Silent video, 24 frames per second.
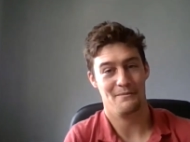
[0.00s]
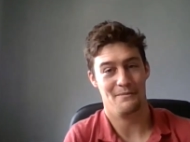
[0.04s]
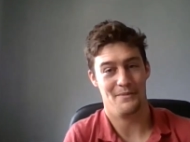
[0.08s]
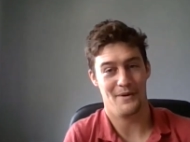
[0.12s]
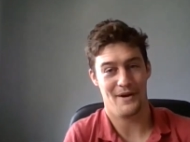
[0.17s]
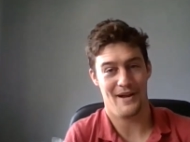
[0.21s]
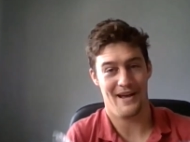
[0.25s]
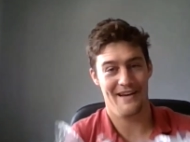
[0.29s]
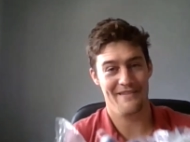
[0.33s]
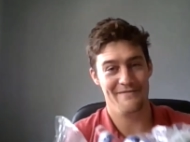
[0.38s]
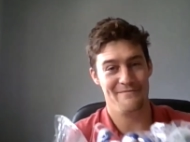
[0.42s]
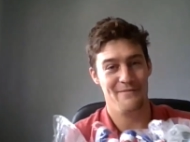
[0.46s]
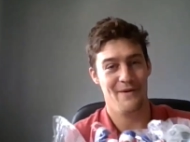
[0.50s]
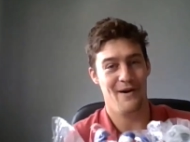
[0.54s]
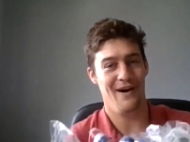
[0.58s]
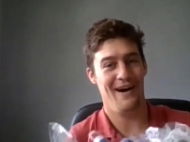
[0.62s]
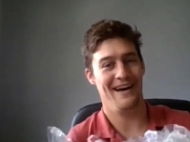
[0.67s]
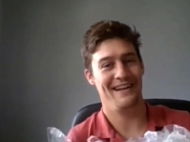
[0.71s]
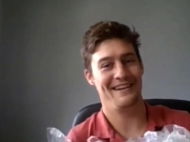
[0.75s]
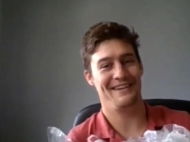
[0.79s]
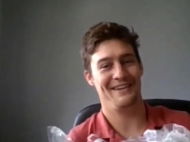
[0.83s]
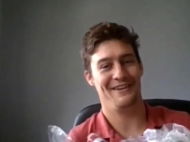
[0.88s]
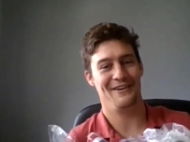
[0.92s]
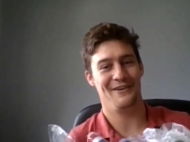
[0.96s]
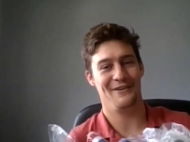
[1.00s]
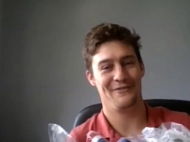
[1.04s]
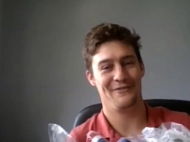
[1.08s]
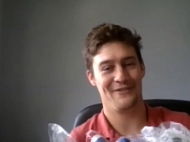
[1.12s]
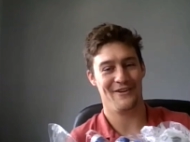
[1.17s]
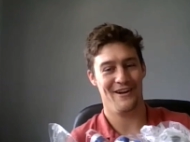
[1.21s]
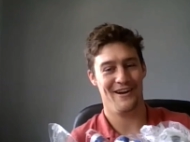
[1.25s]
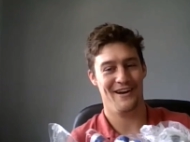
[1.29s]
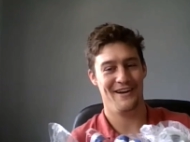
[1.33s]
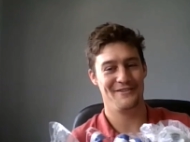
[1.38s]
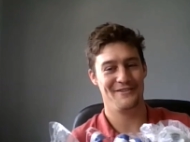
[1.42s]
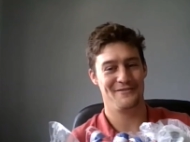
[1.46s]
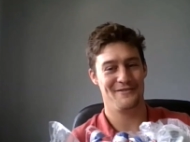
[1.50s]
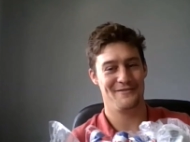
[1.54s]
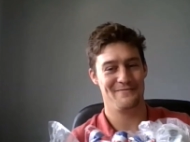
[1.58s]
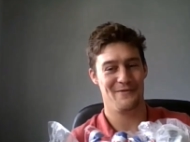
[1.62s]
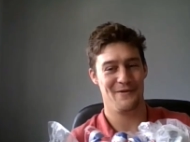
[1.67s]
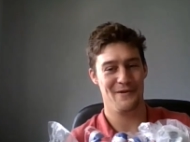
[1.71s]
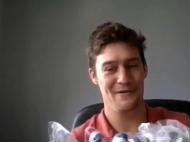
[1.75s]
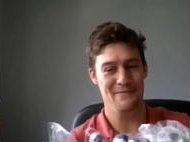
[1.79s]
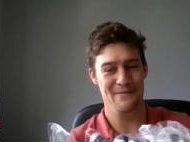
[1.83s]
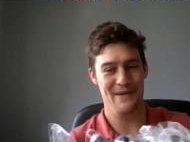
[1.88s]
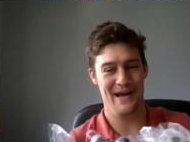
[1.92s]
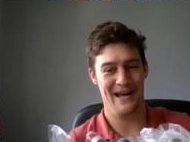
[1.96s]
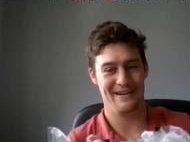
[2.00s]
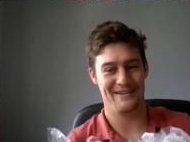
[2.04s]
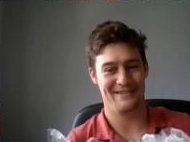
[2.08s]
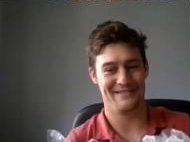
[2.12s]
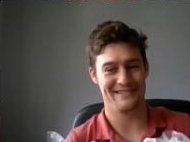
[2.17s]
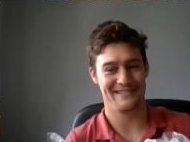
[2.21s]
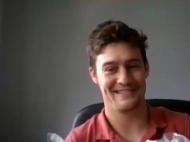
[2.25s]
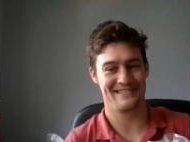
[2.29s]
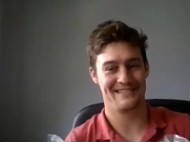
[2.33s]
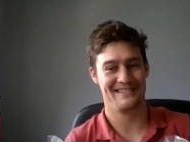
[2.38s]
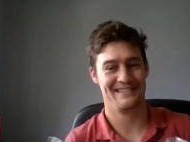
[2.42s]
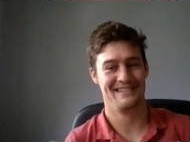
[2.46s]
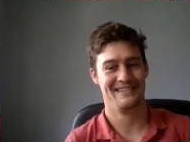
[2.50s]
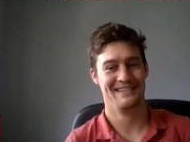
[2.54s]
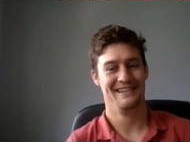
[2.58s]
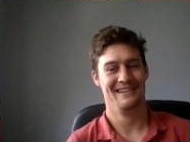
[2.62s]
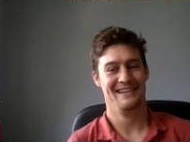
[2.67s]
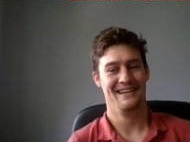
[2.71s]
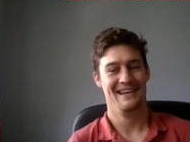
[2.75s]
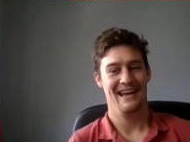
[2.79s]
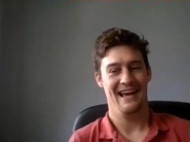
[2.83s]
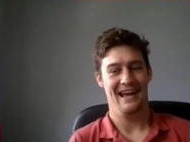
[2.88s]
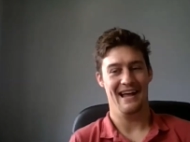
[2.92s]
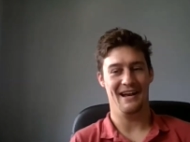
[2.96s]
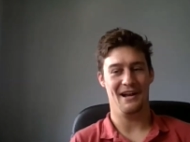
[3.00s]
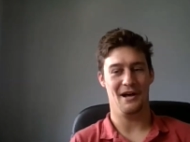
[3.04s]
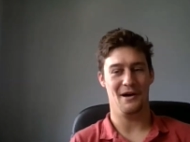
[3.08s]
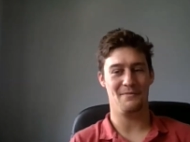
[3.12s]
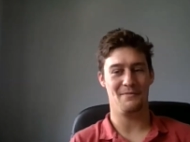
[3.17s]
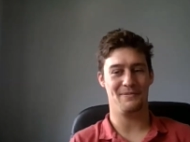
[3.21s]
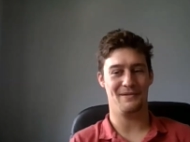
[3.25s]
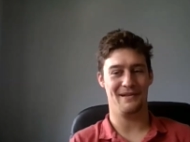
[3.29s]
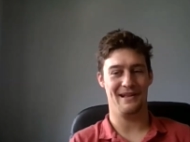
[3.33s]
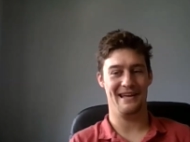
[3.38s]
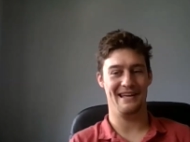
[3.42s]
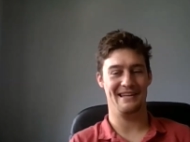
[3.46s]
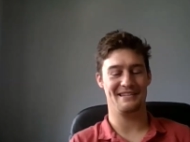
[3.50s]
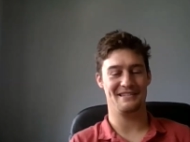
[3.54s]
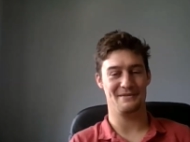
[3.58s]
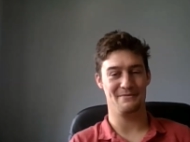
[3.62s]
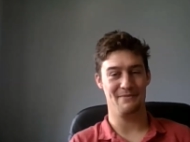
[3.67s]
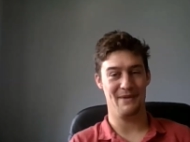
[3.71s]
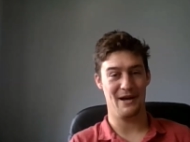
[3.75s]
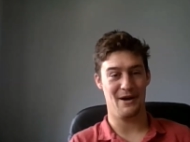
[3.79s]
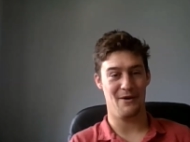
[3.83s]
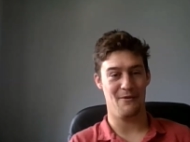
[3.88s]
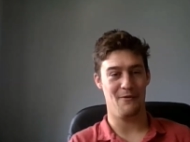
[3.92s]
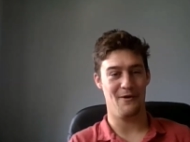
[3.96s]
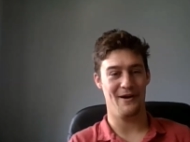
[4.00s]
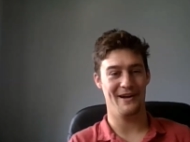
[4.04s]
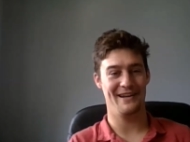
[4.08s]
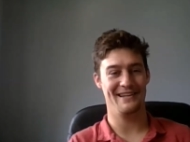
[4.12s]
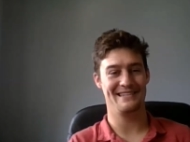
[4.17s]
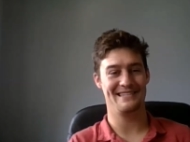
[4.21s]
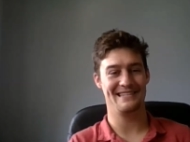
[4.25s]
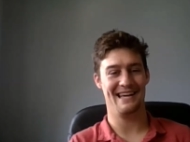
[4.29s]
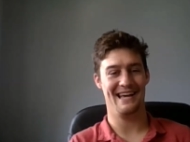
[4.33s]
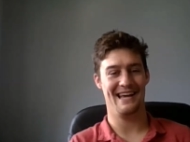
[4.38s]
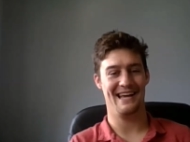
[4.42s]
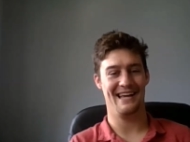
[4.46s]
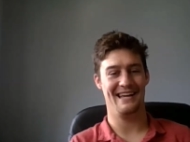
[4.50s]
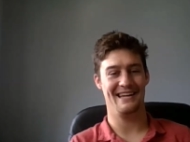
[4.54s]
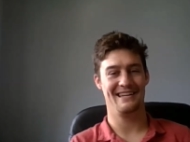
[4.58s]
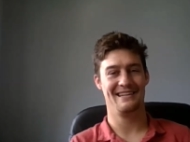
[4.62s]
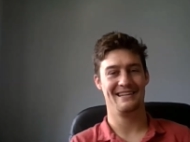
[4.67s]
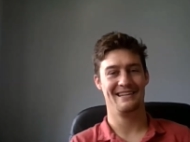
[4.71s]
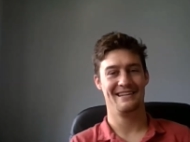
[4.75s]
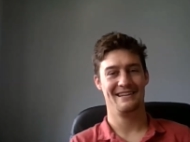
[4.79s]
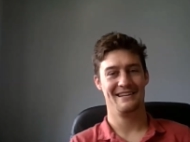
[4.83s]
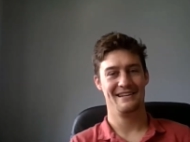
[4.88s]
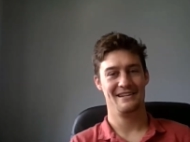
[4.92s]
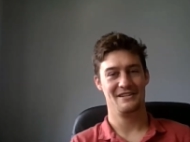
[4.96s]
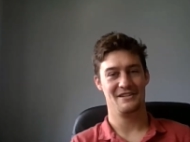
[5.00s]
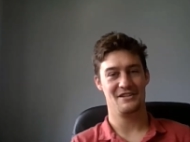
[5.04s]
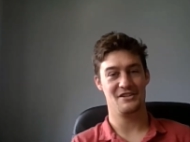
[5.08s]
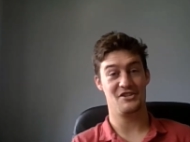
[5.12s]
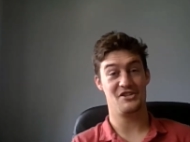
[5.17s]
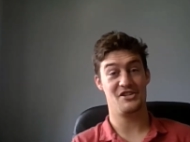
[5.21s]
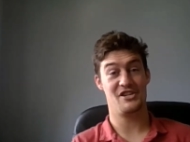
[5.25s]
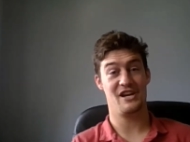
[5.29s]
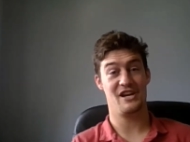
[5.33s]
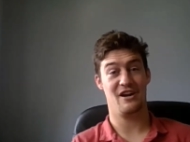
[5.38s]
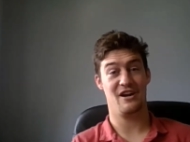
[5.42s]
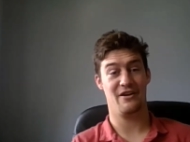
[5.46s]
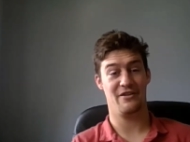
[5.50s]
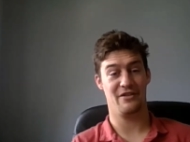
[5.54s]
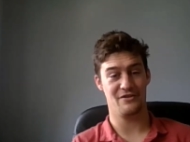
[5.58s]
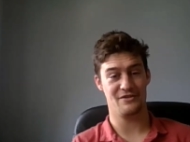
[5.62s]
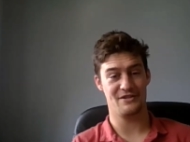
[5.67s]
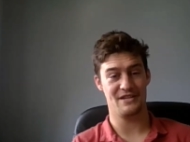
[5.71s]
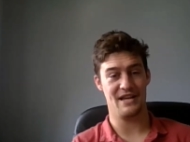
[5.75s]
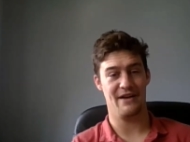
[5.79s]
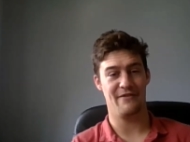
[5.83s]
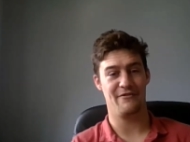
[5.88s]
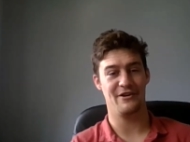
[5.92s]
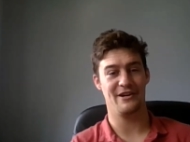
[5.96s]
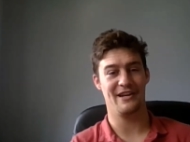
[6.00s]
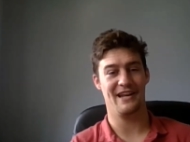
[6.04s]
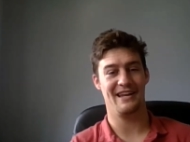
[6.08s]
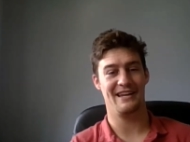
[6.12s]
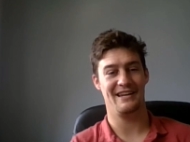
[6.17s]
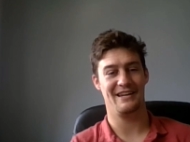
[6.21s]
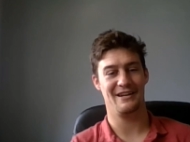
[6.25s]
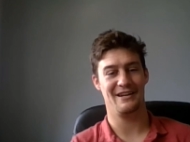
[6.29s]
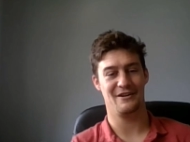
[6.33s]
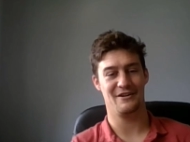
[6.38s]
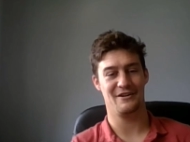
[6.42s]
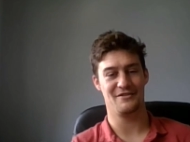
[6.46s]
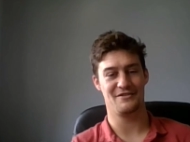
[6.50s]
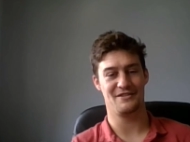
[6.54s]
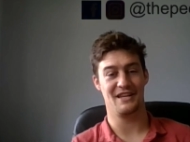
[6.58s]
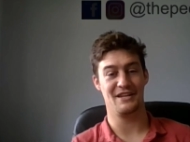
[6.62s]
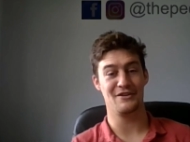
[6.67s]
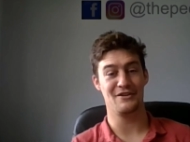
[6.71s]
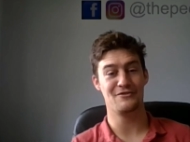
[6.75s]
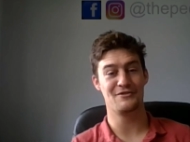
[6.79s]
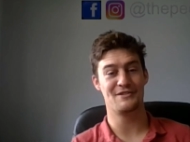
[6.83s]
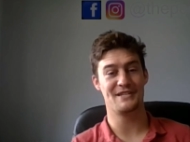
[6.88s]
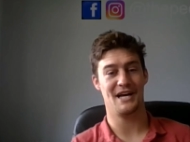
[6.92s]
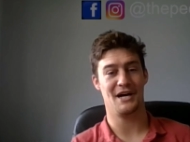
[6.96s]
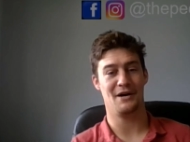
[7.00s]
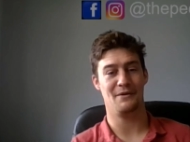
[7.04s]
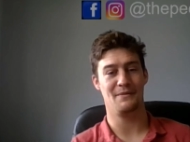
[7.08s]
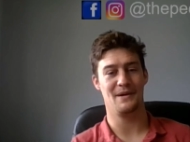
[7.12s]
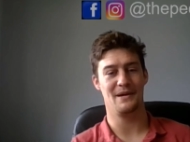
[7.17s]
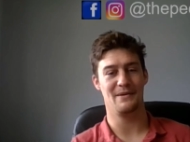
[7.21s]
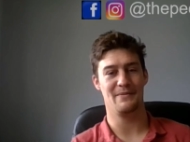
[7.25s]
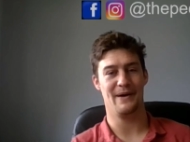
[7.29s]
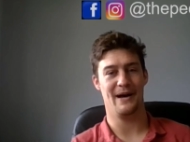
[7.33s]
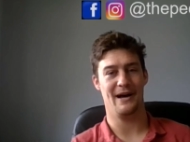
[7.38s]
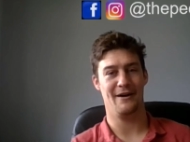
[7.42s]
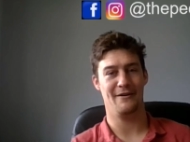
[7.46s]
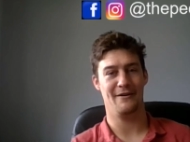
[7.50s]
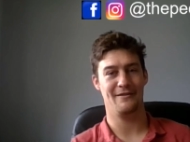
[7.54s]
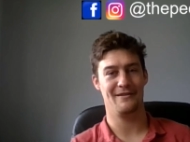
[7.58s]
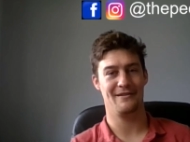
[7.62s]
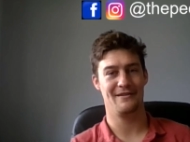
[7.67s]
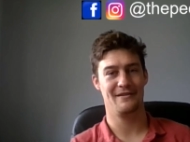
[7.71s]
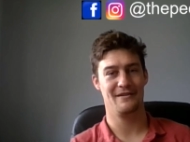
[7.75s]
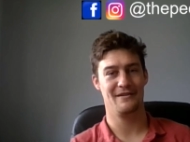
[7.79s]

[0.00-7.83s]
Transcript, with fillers: but I've bought over 100 more medals, and I'll plan to mail one a day to share those everyday heroes that you tell me about.